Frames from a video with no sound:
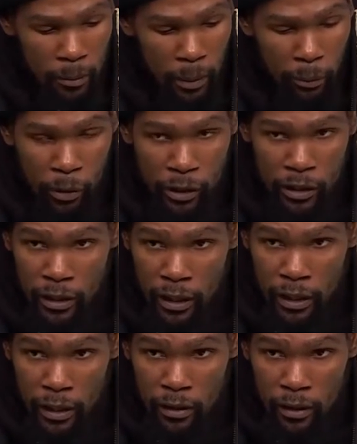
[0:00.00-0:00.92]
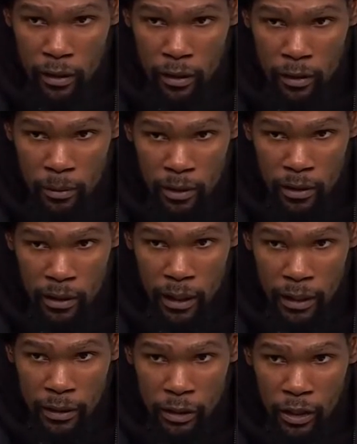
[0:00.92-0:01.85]
been preaching that since he
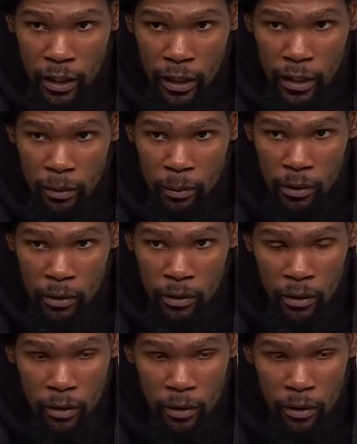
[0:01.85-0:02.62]
got the job. And,